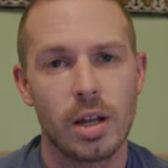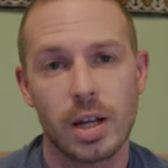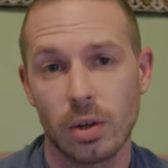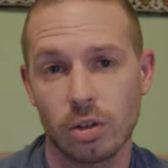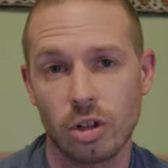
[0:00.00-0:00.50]

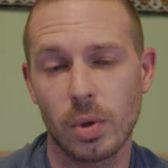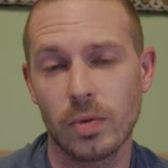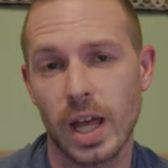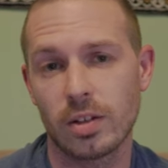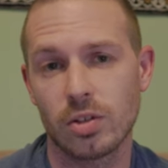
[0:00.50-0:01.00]
Now, some
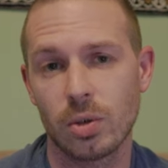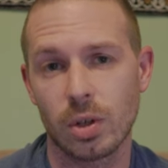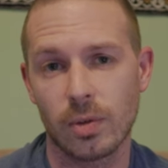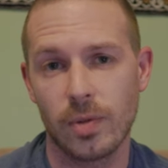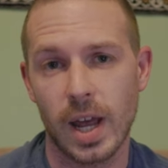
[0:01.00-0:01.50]
of that's due to
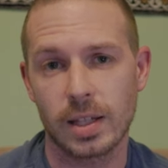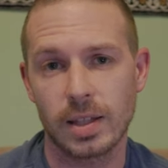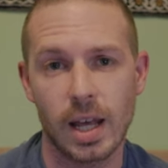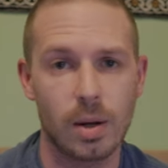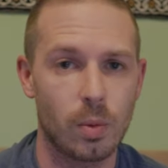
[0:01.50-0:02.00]
the fact
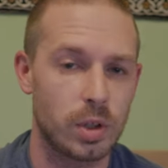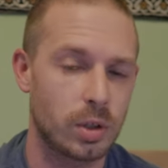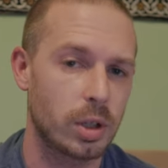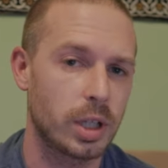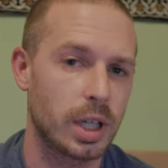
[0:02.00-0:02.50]
that when
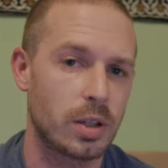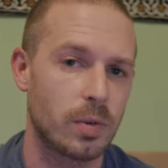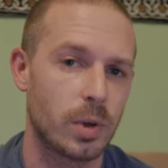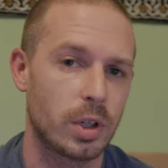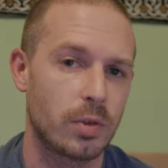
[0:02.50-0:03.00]
you're looking at the
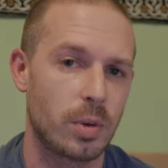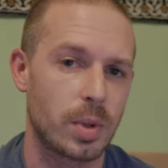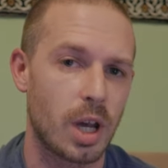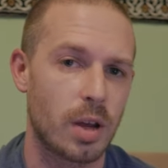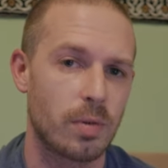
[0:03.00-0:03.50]
footage from
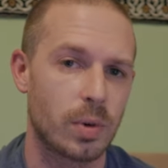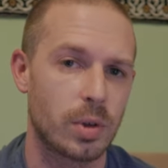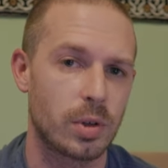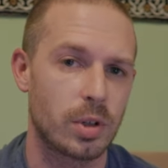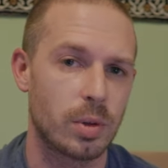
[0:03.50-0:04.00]
the iPhone
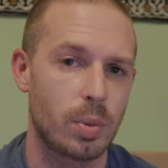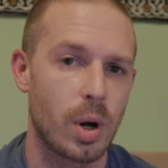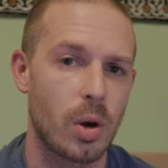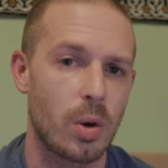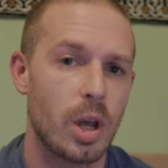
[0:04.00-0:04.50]
13
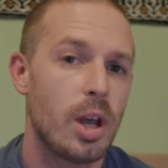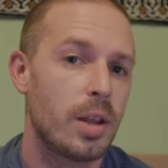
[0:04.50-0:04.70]
Pro,